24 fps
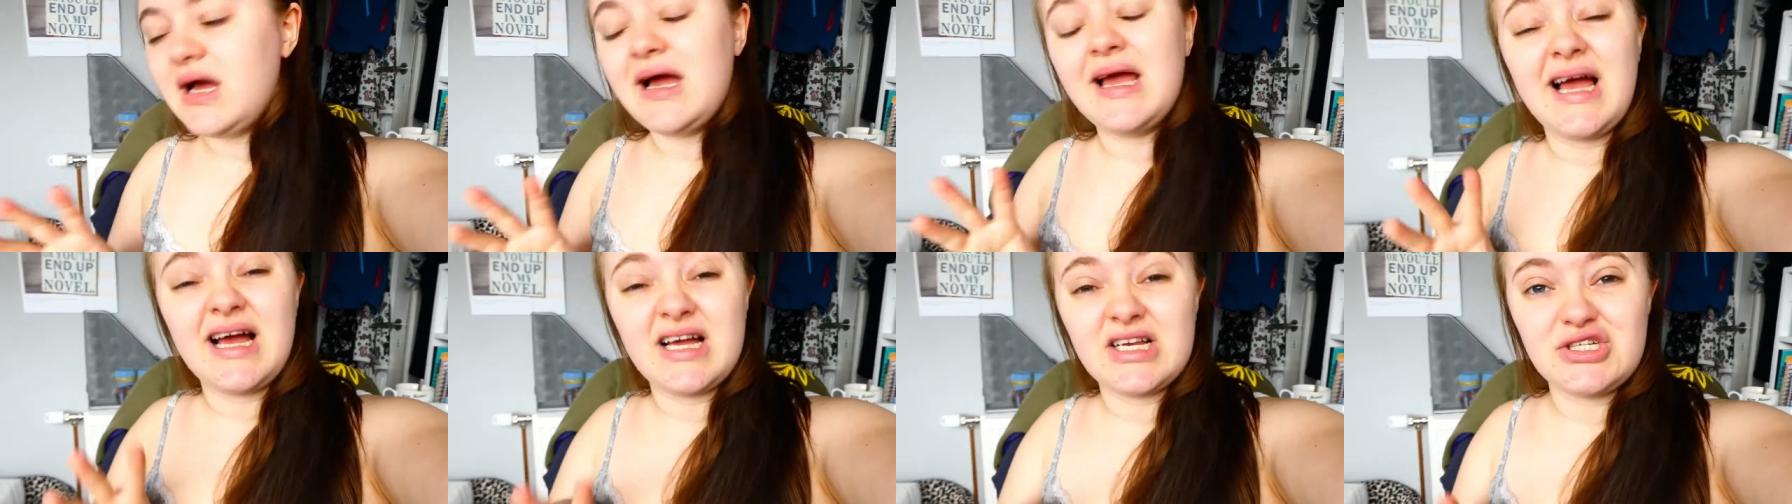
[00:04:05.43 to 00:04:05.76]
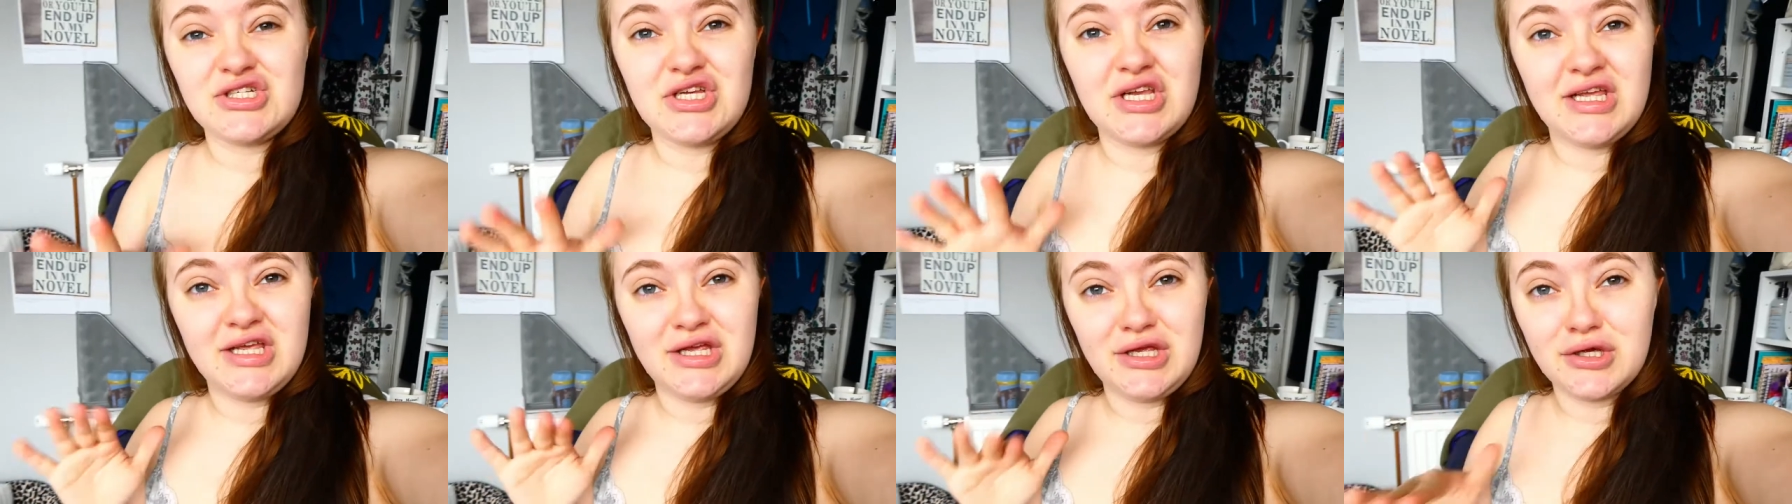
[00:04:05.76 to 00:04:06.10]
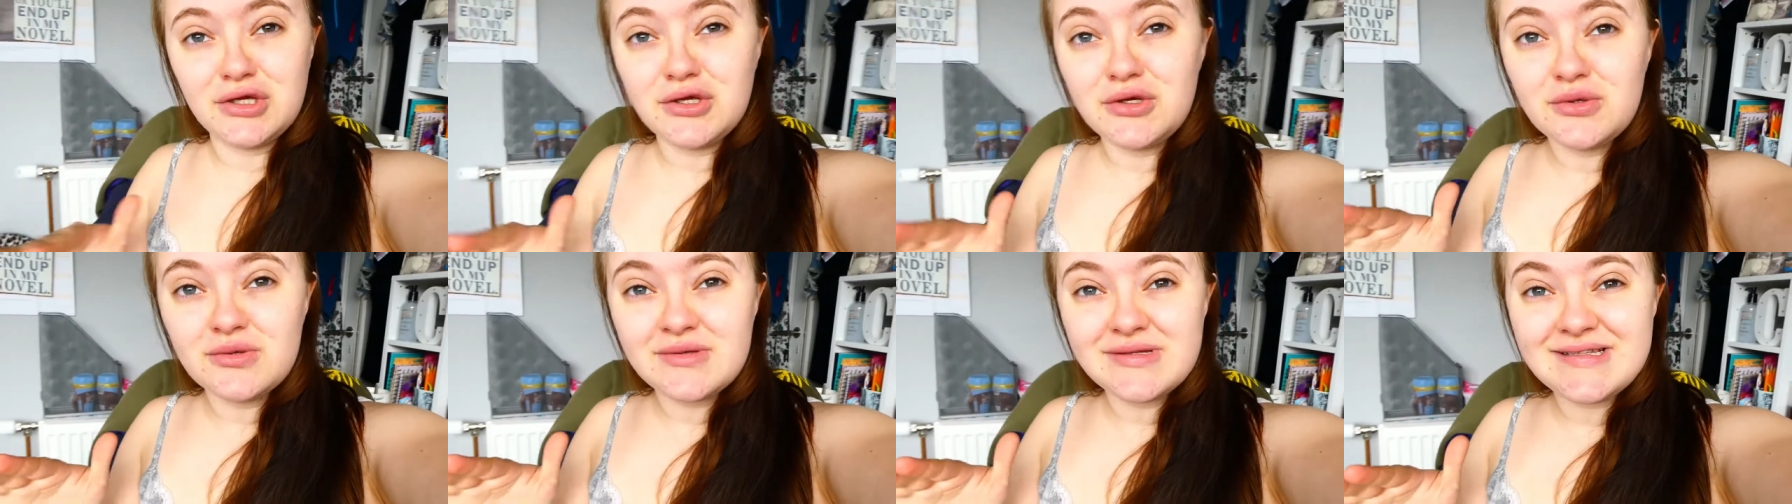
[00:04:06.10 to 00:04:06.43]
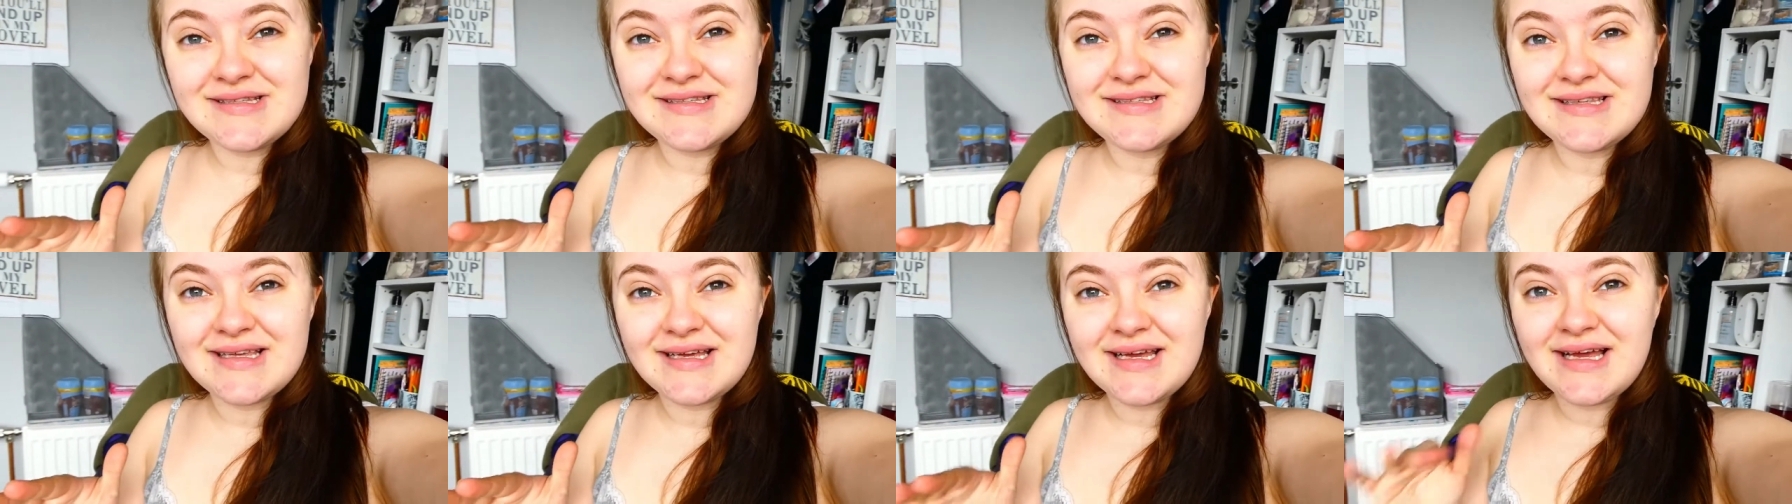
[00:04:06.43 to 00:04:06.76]
I actually
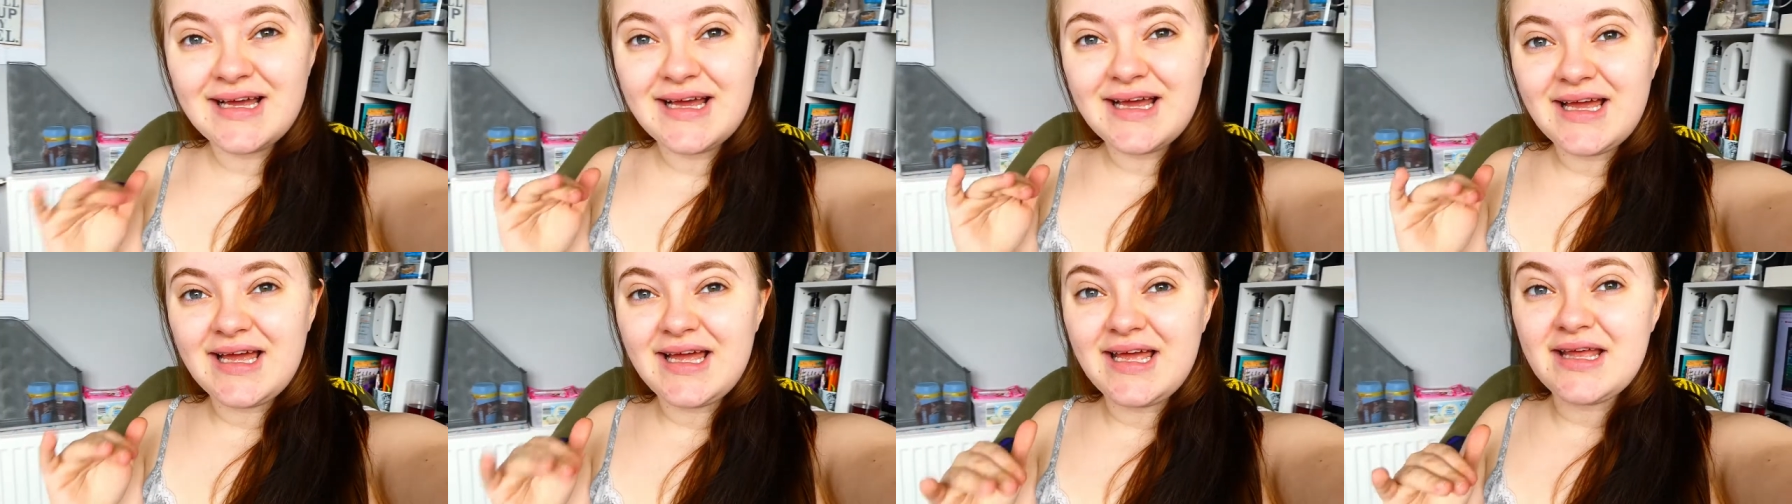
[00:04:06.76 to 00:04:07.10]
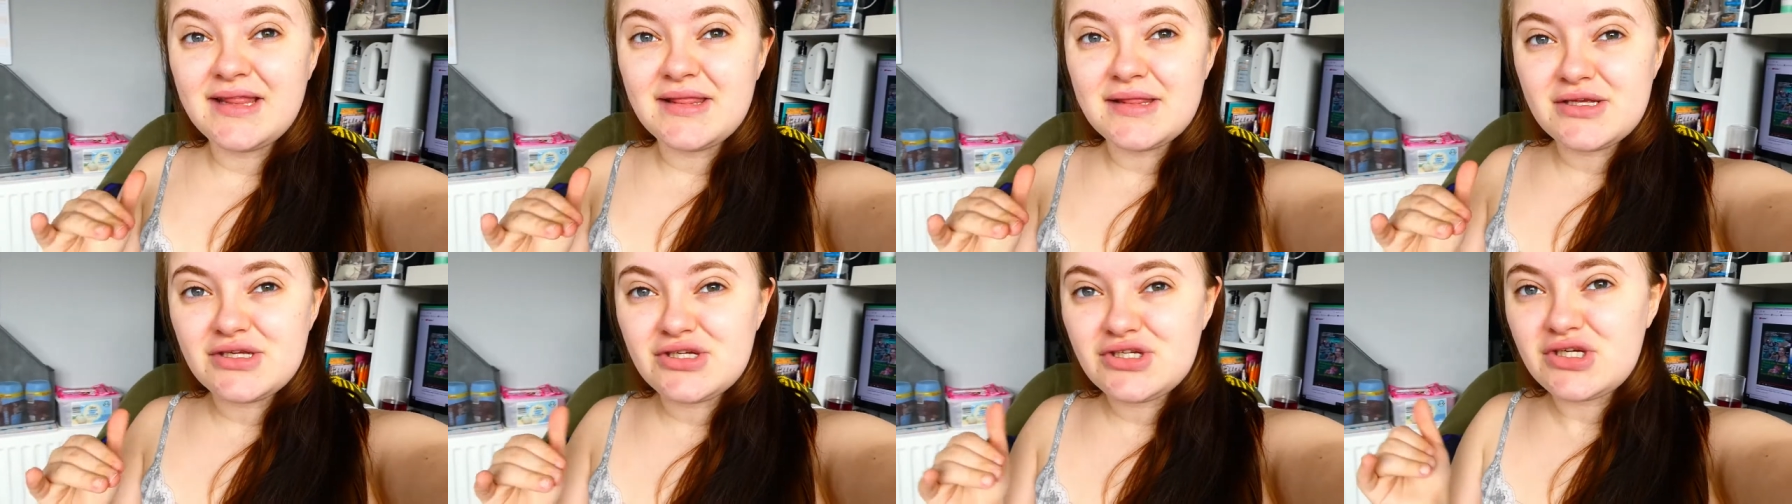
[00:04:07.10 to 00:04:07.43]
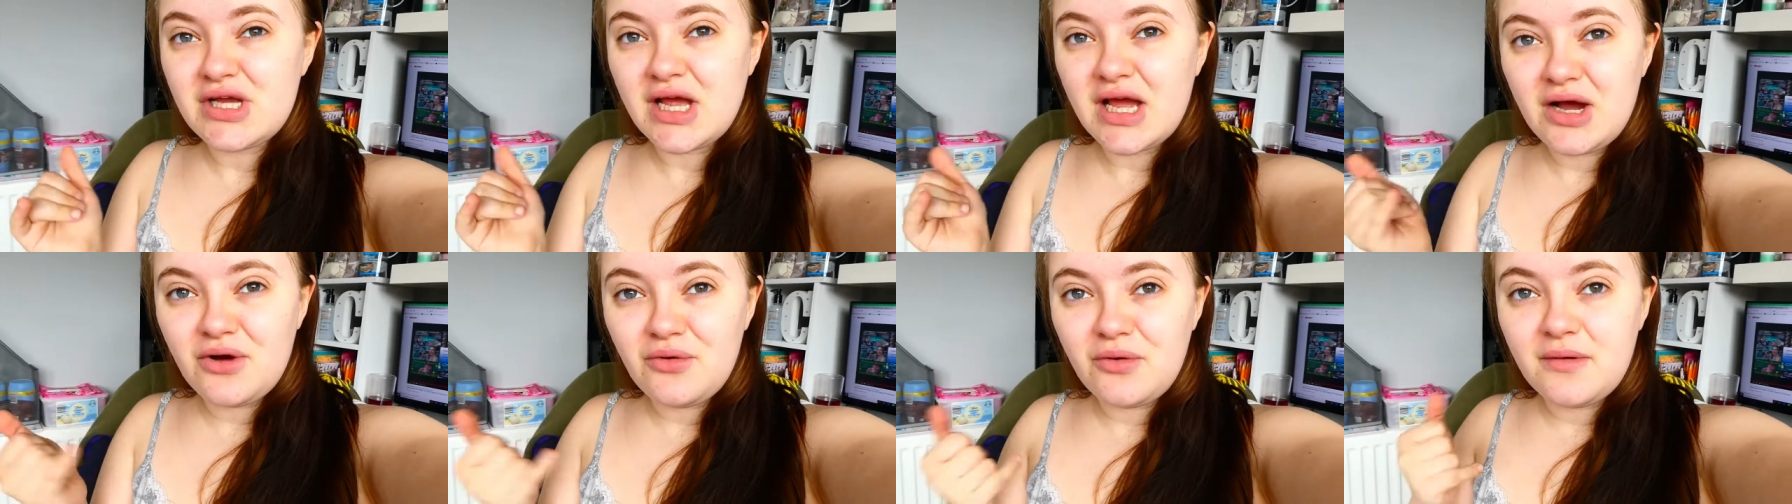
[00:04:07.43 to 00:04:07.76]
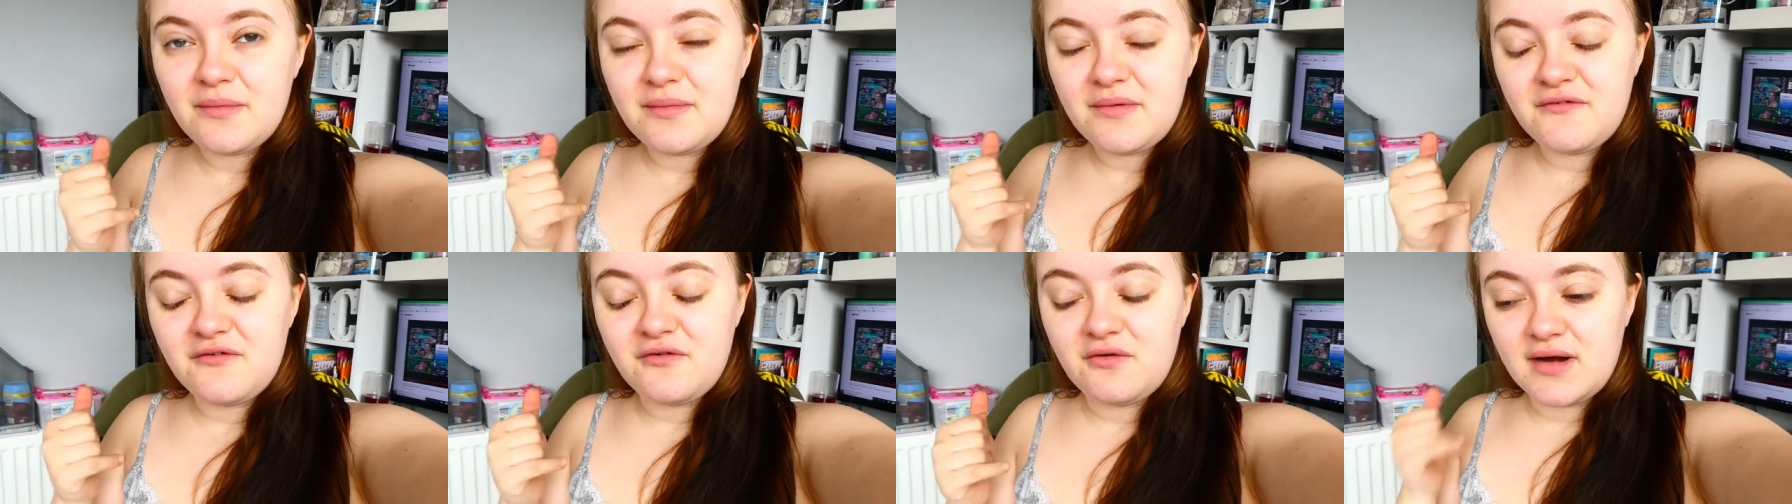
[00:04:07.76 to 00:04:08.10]
use in the
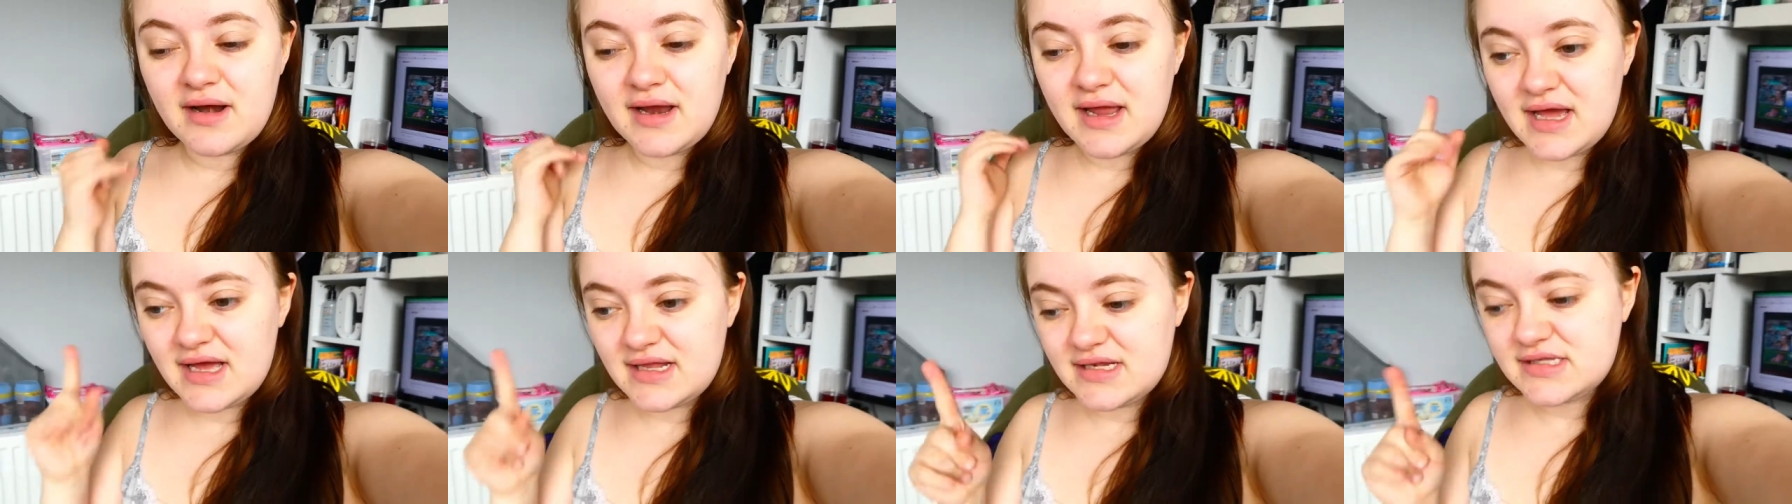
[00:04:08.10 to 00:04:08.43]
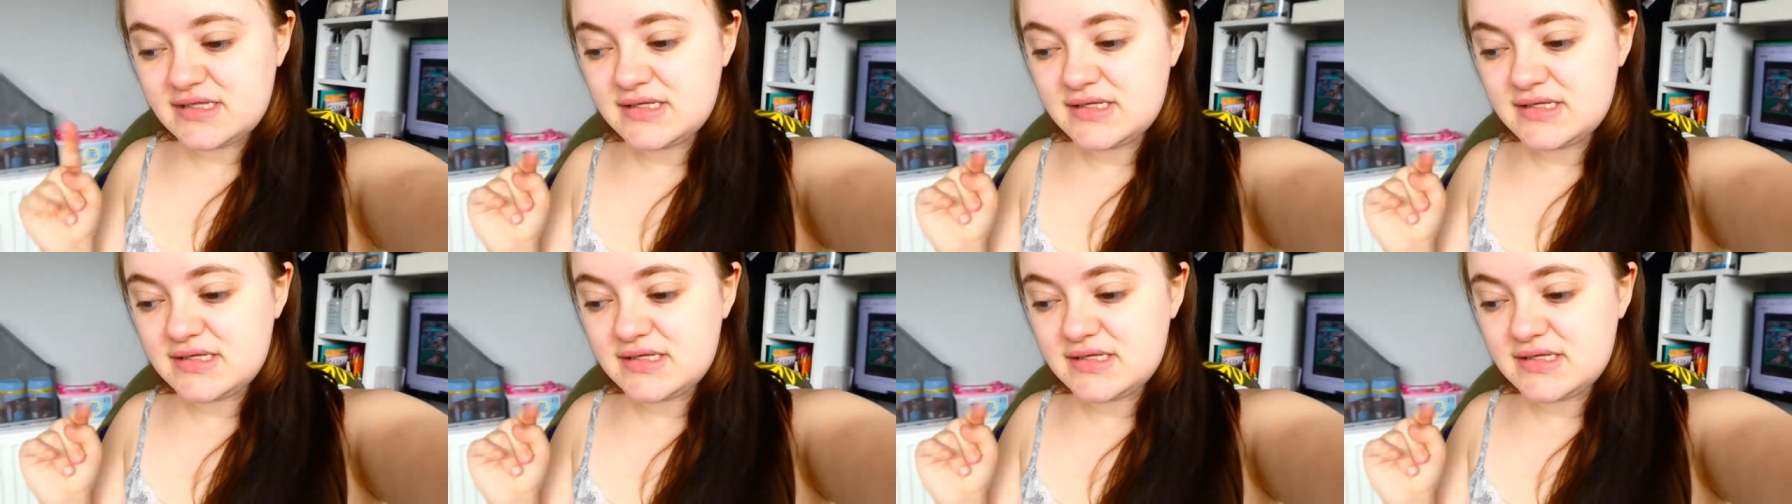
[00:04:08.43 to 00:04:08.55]
shower before I head